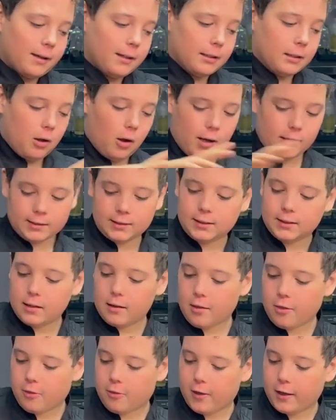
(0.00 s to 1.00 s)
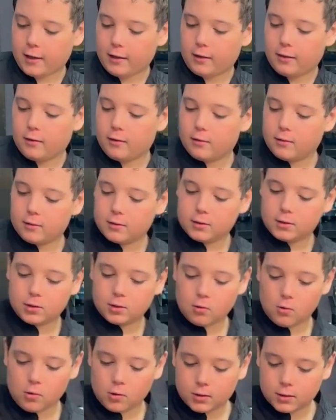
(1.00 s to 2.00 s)
a nice thick
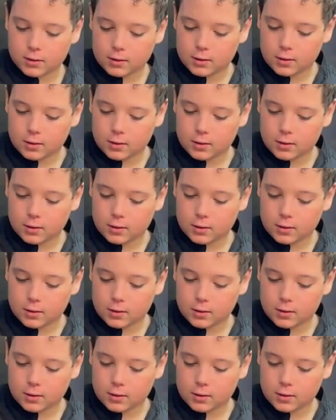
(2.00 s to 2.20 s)
sauce.